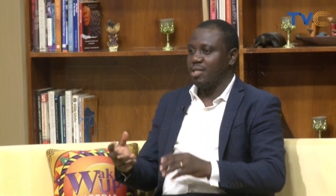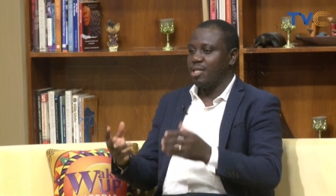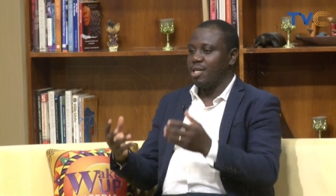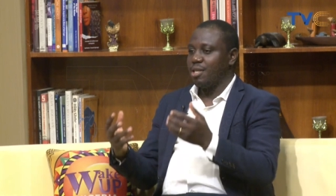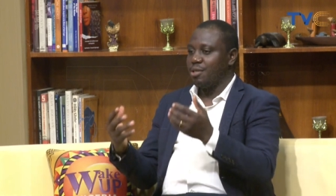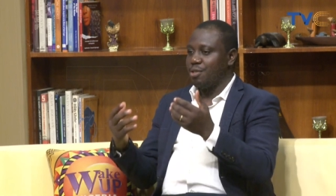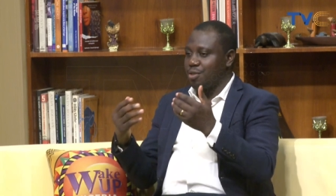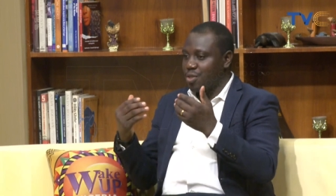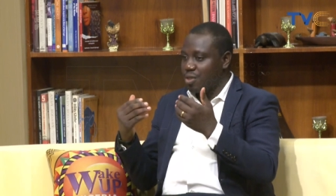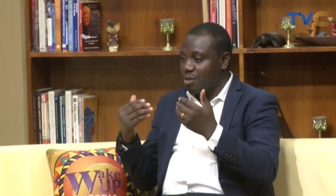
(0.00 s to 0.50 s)
tell
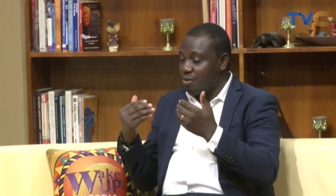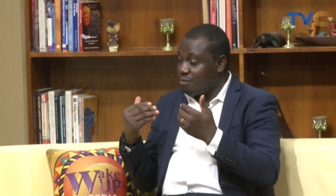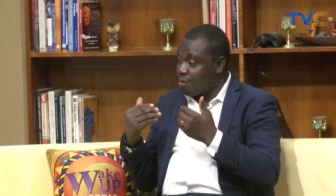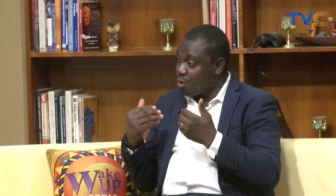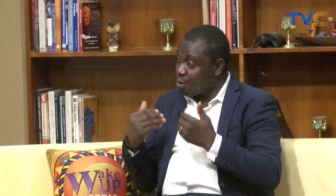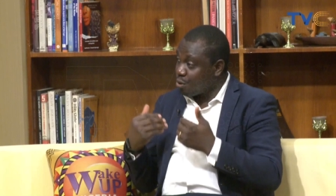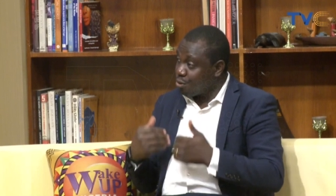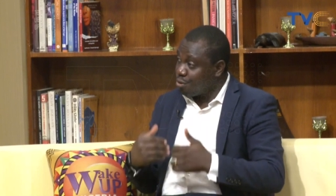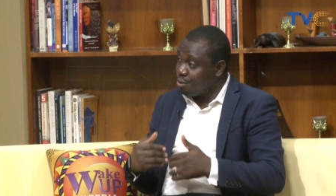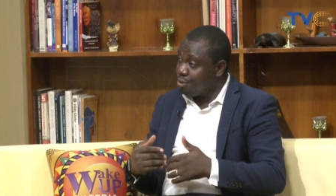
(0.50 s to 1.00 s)
yourself
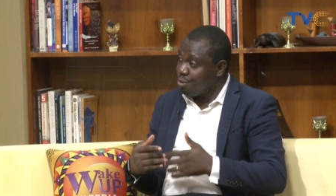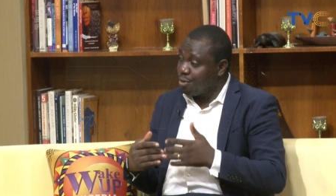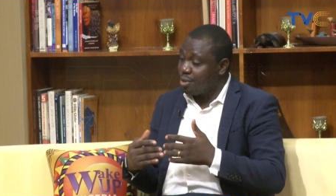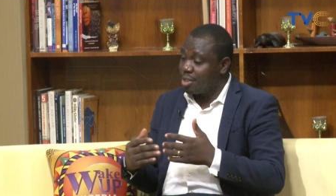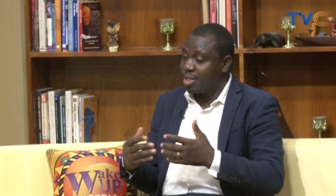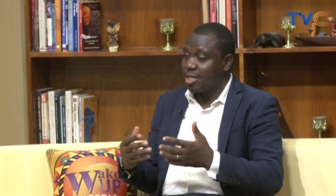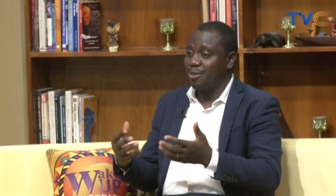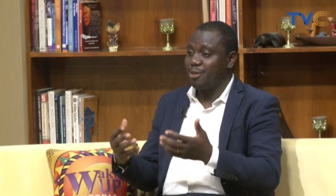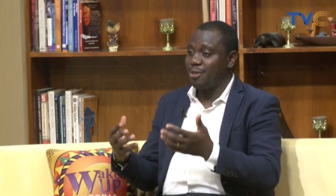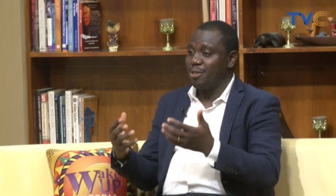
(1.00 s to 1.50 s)
you're good,
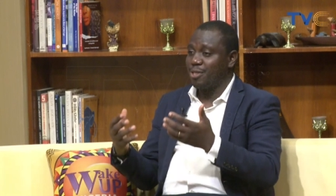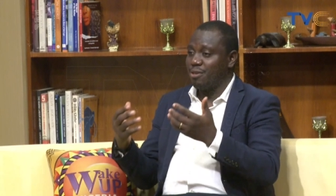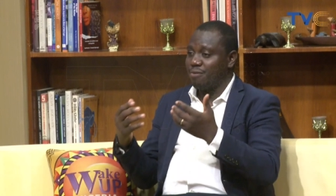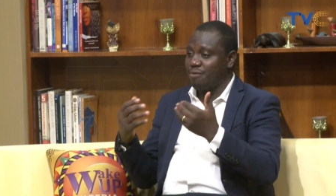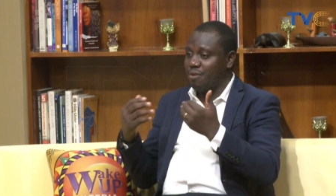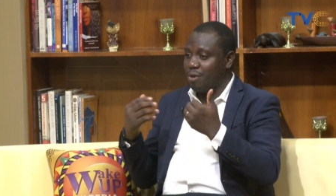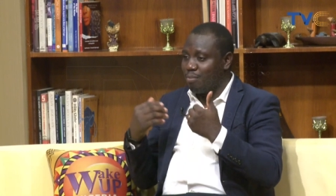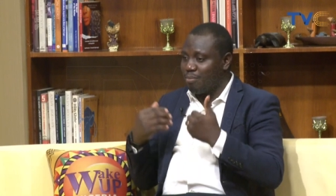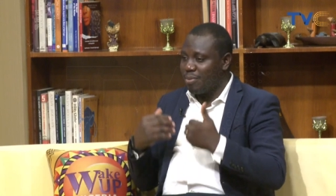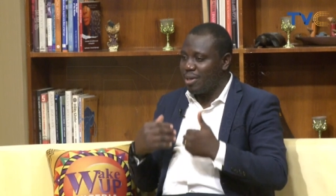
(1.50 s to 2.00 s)
tell yourself
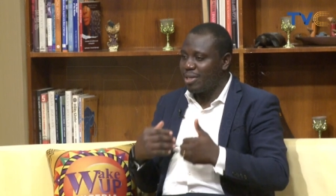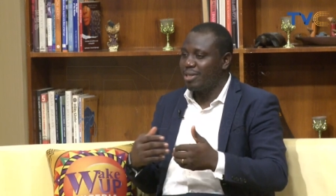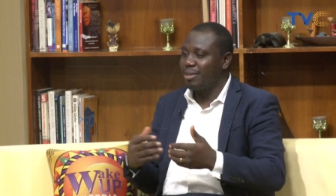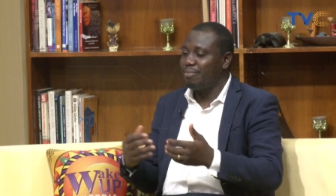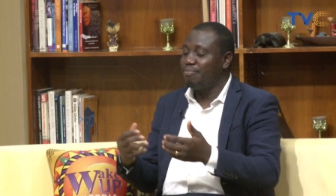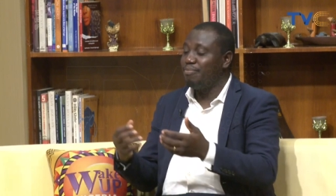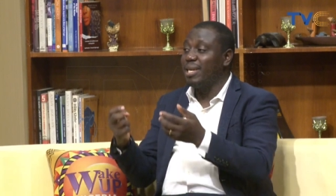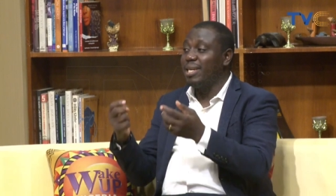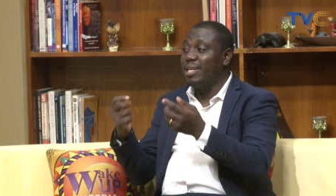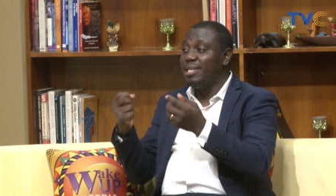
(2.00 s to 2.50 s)
you're better,
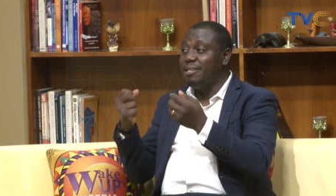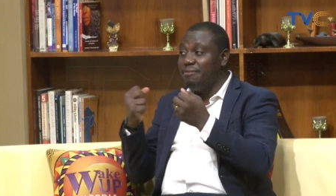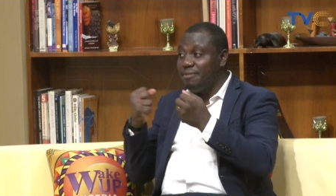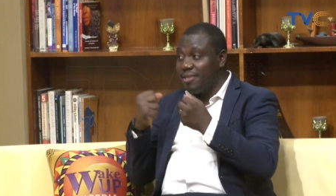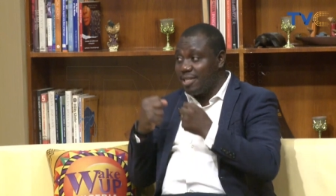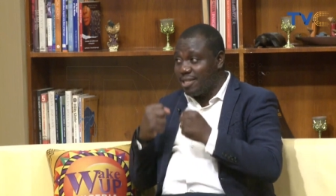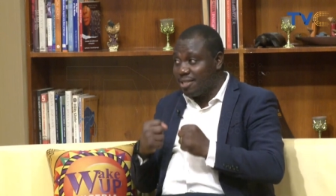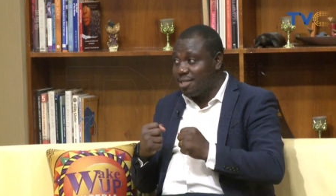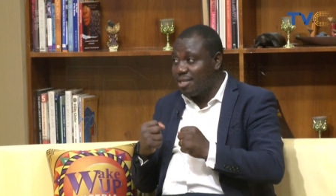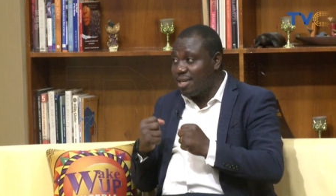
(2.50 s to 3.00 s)
believe
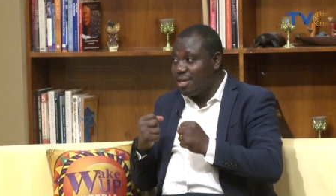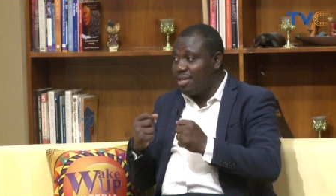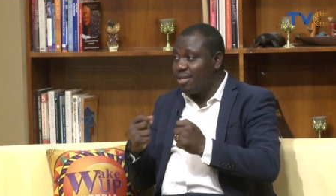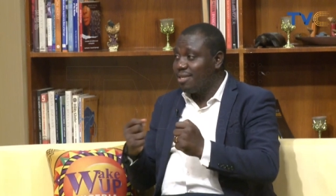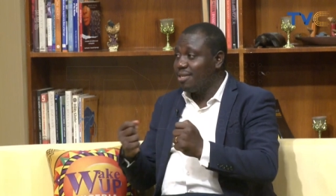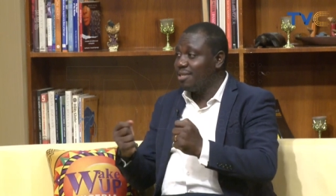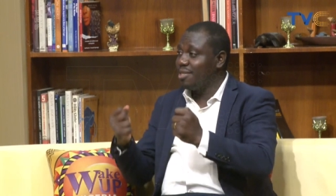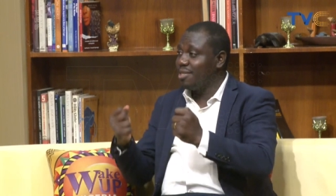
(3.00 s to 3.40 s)
it, believe